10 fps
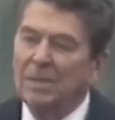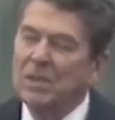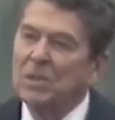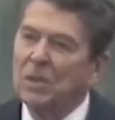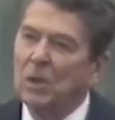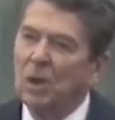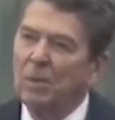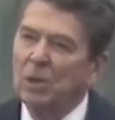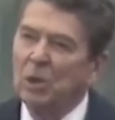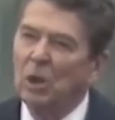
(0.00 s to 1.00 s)
Mister
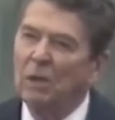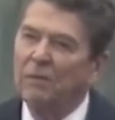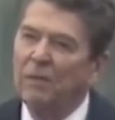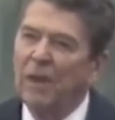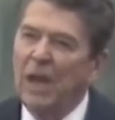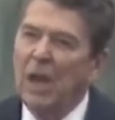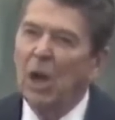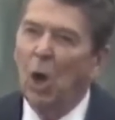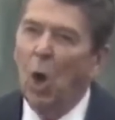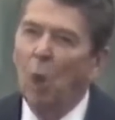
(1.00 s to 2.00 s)
Gorbachev,
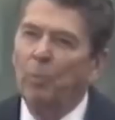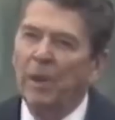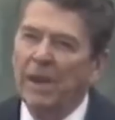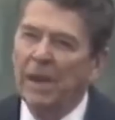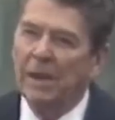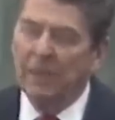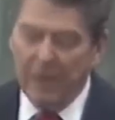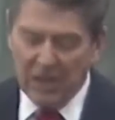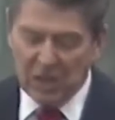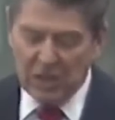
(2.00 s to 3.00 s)
open
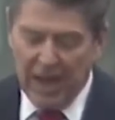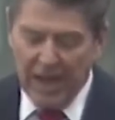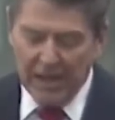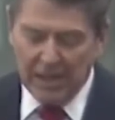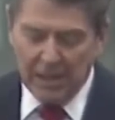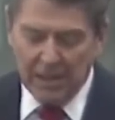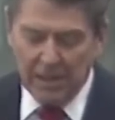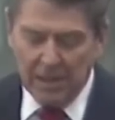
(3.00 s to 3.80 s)
this gate.